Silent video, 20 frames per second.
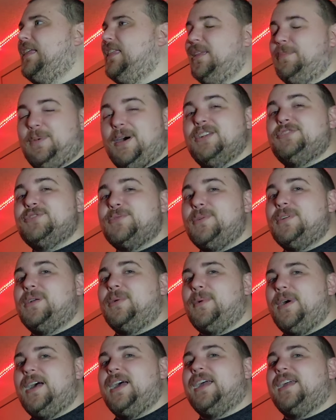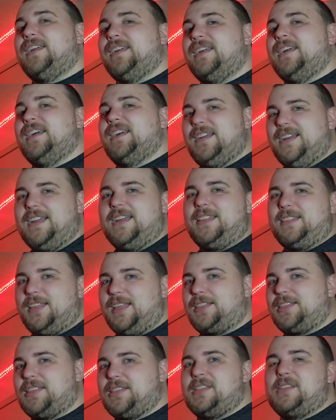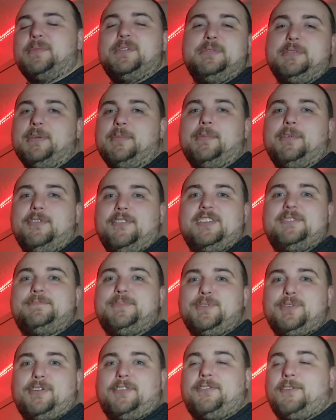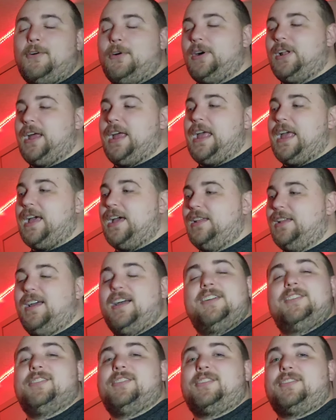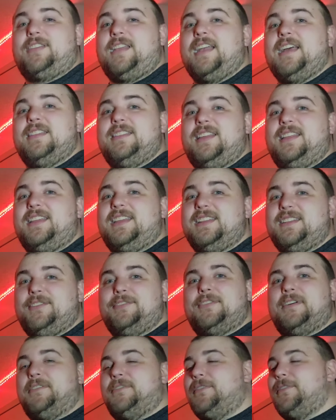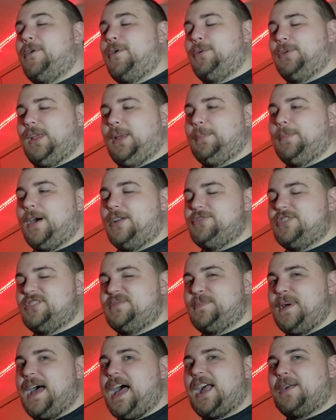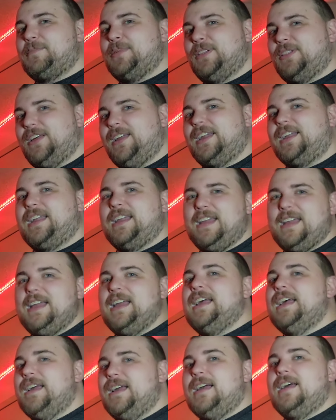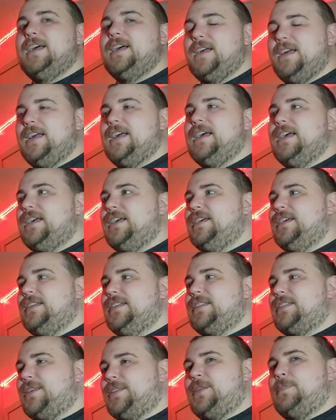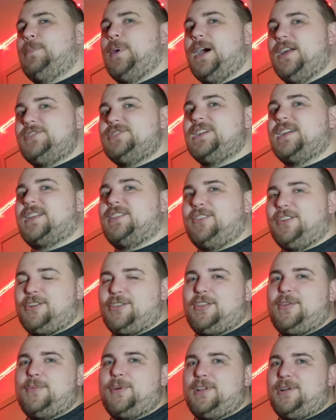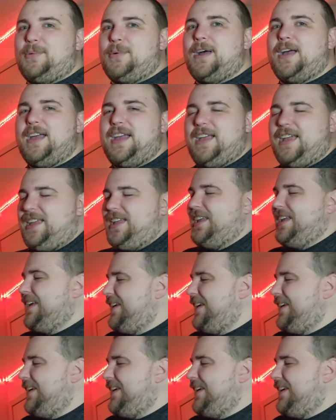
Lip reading: the budget went away. Like, I mean, the movie's beautiful, and I understand the need of holding budgets back, but like the budget clearly went away.